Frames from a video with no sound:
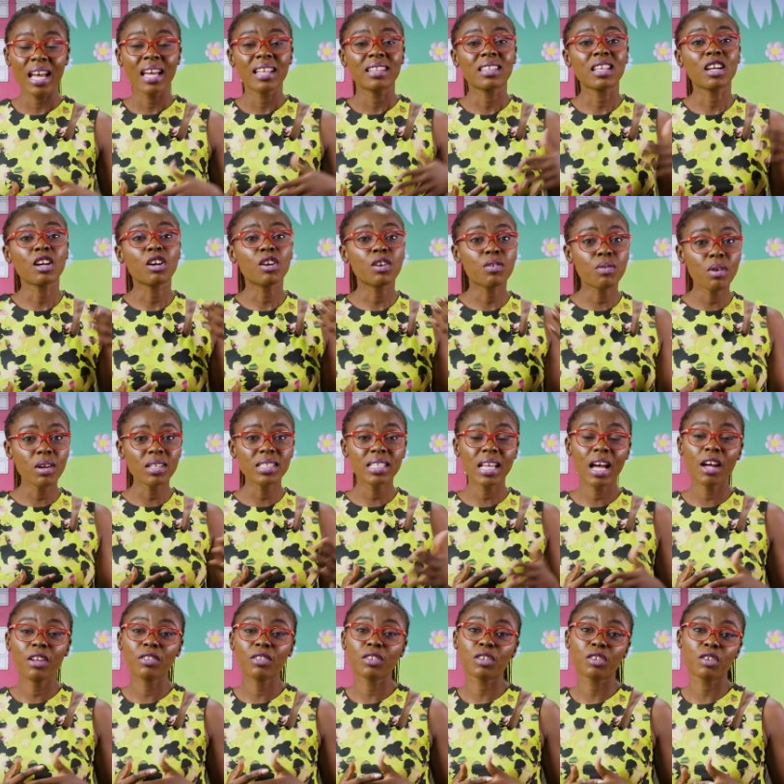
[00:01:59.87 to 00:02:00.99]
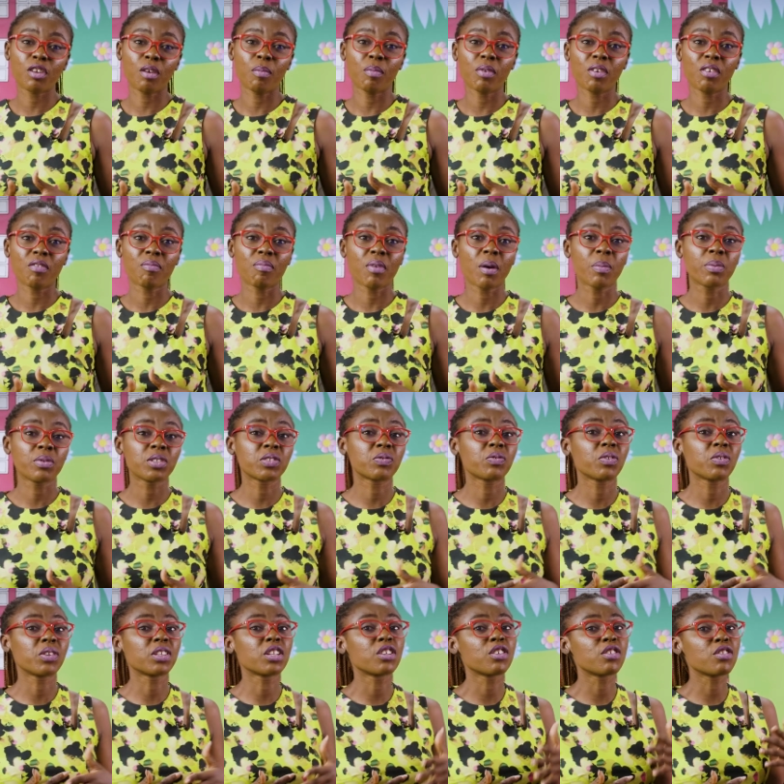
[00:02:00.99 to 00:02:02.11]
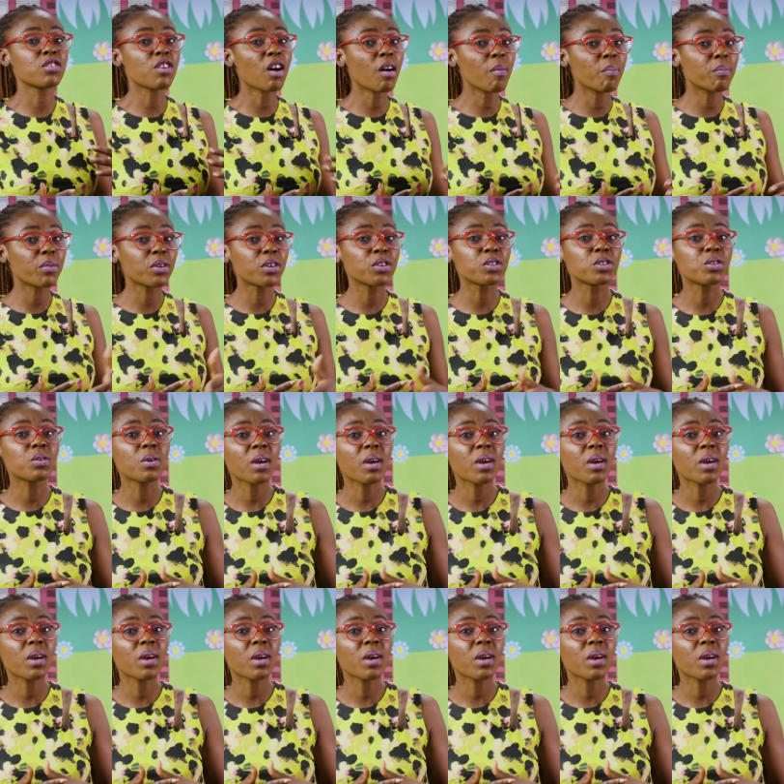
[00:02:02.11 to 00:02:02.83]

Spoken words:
then cross out the number of bubbles for the number you